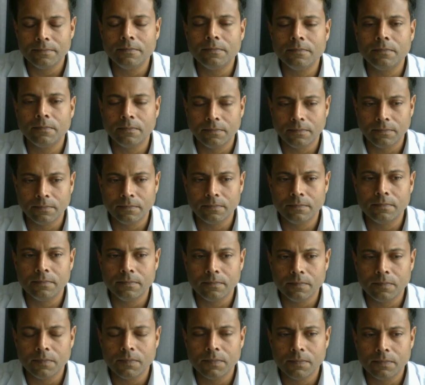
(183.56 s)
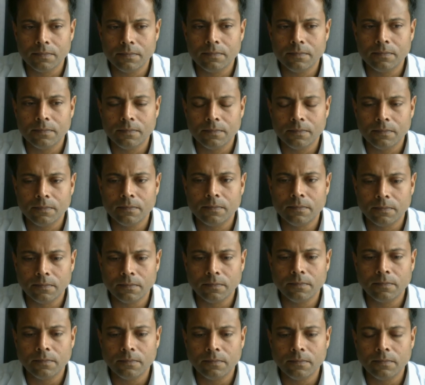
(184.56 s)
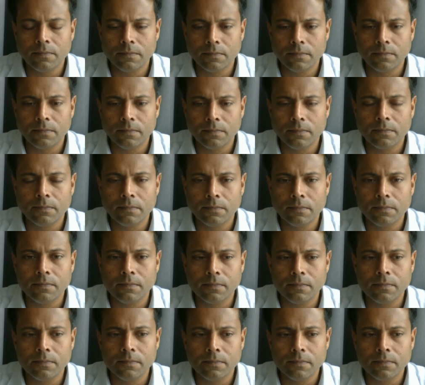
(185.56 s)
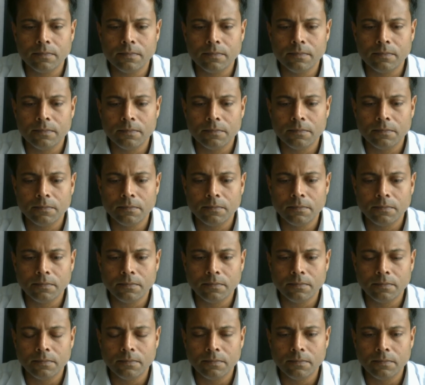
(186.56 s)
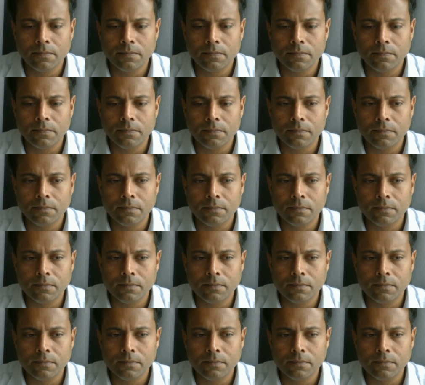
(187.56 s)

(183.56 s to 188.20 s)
No words are spoken by the person on screen.